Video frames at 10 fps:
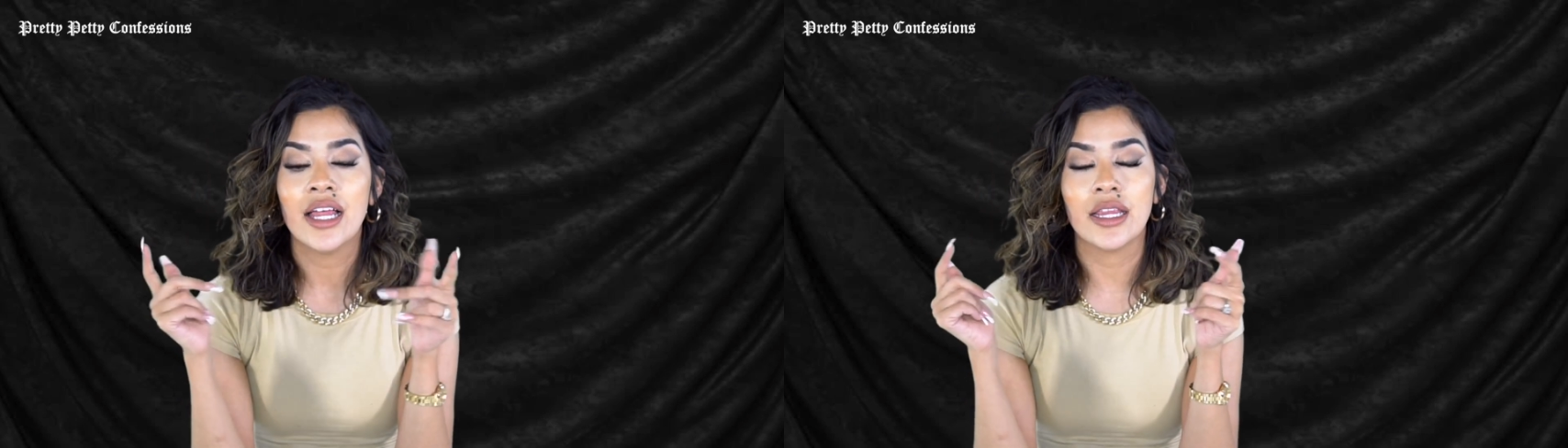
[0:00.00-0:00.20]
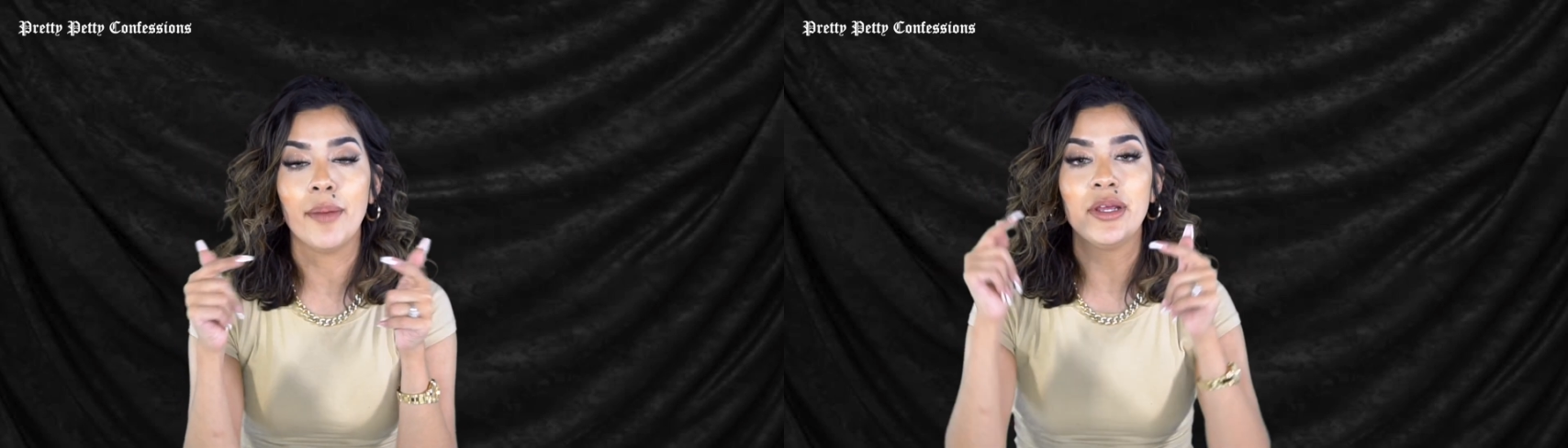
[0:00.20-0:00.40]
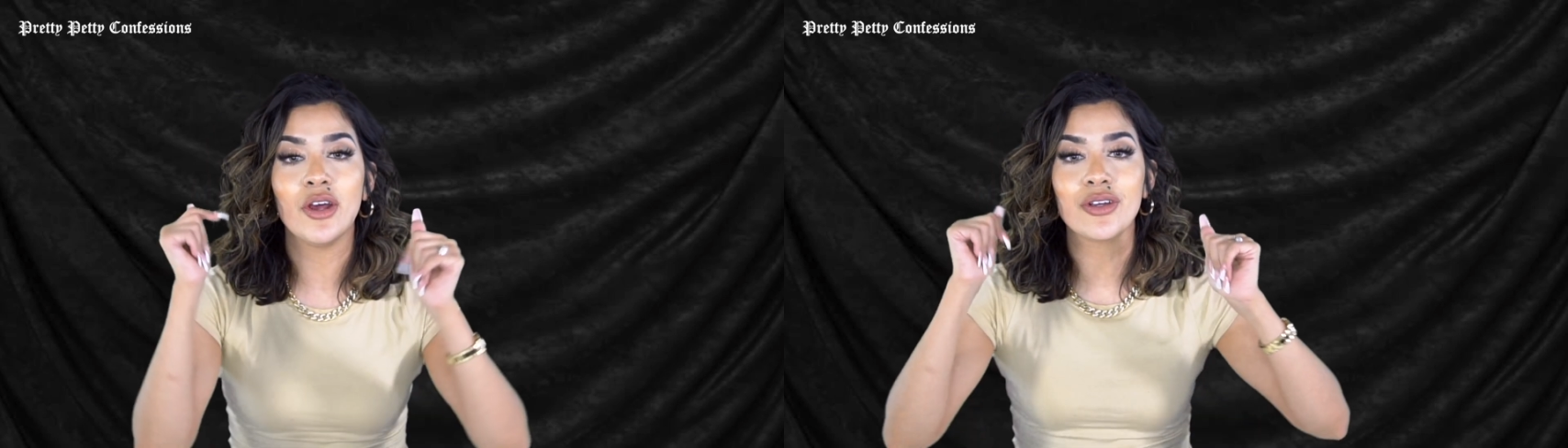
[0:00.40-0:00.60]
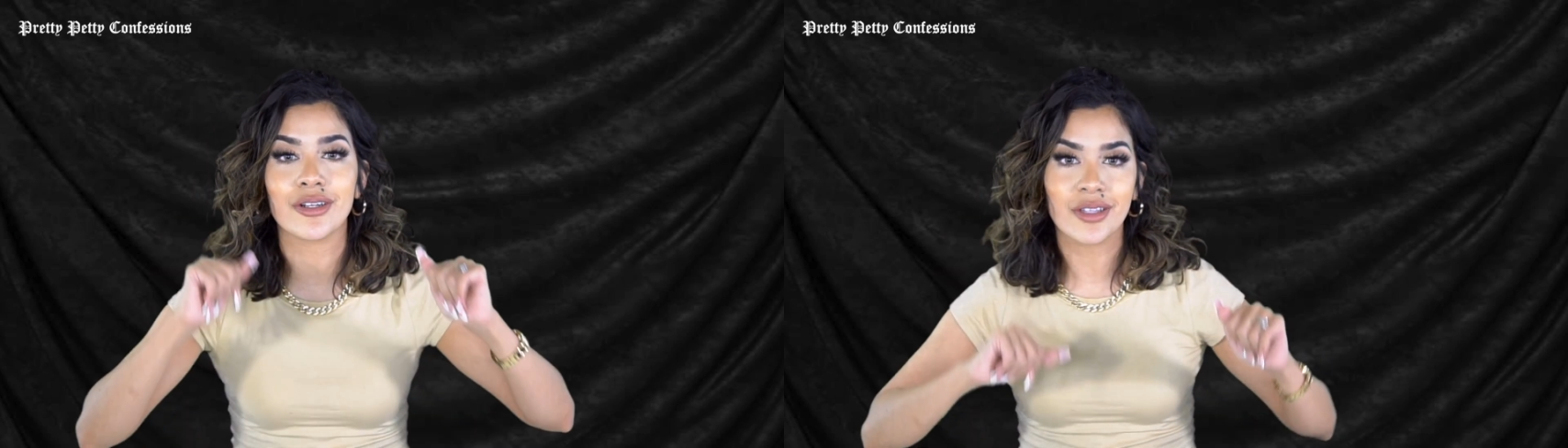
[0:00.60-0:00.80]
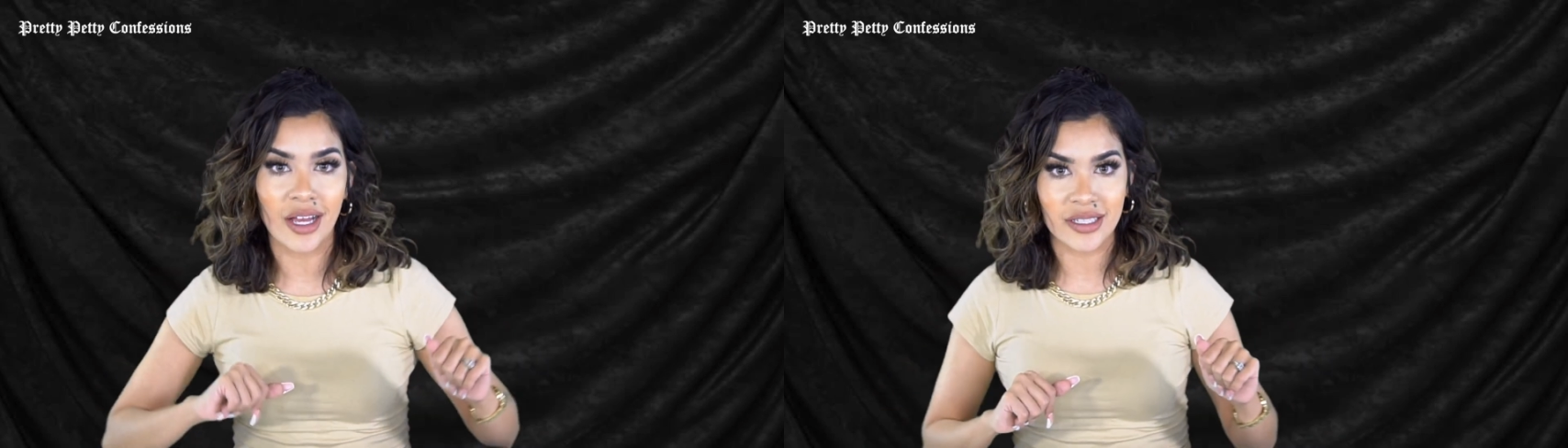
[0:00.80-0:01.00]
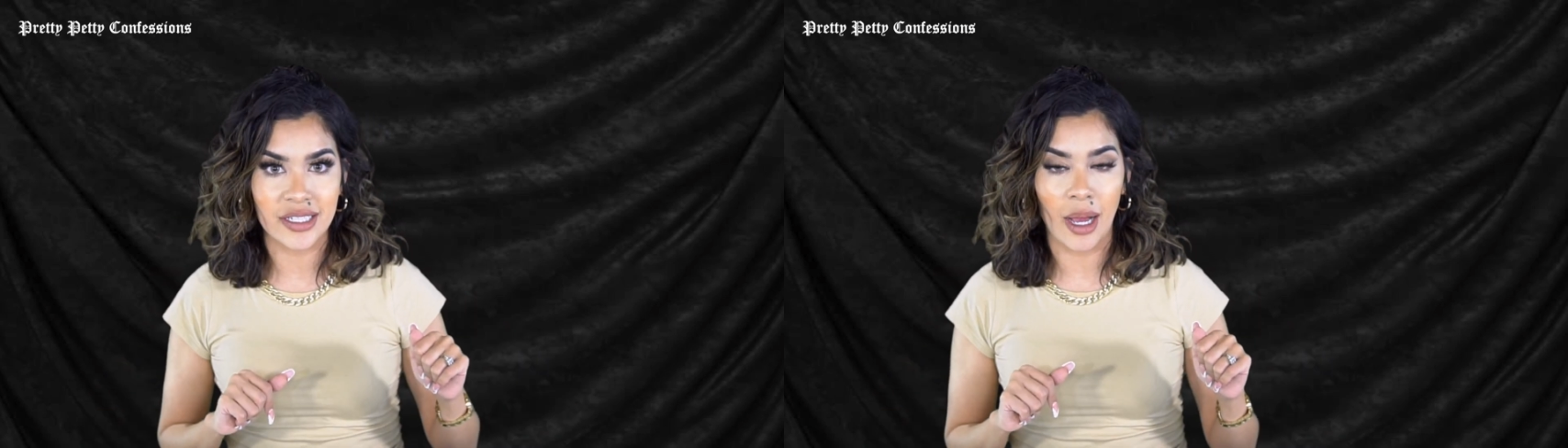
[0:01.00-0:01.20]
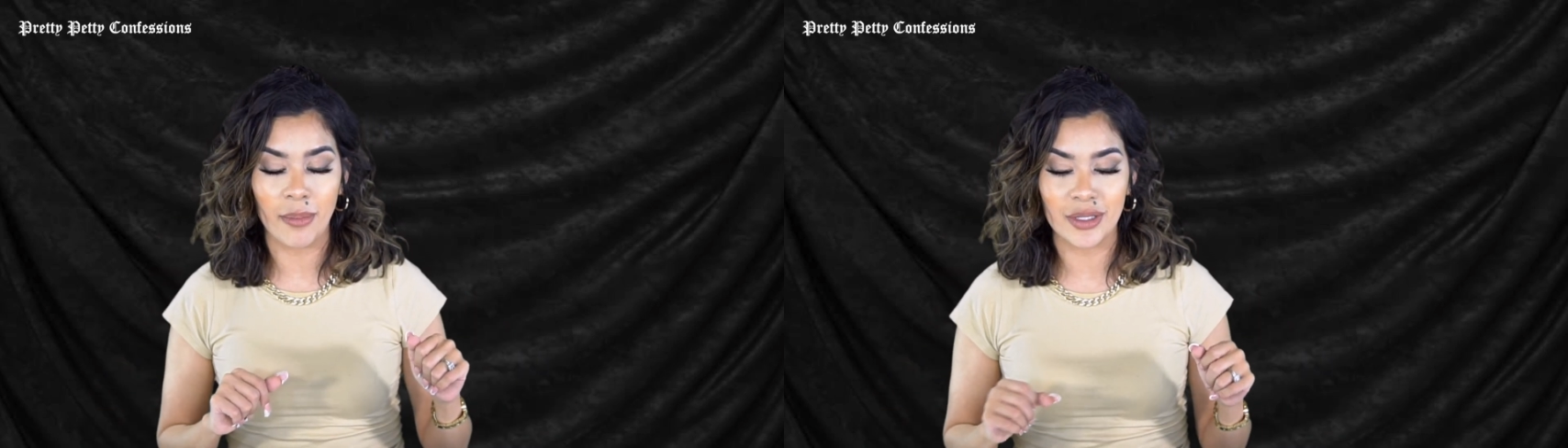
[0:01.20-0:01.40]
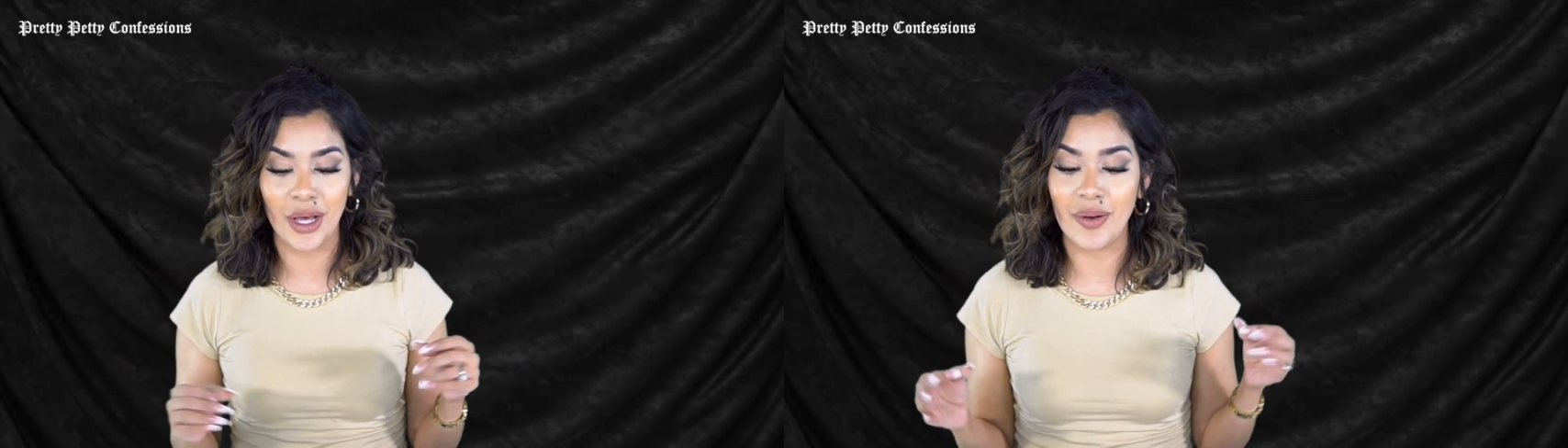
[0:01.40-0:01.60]
Let me know your thoughts down
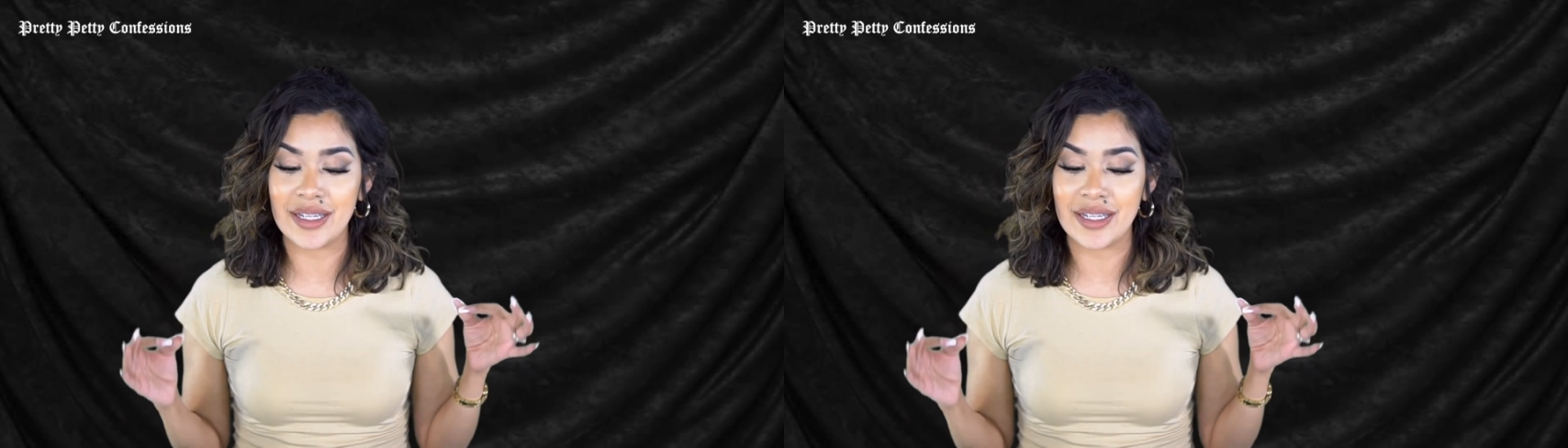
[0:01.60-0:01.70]
below,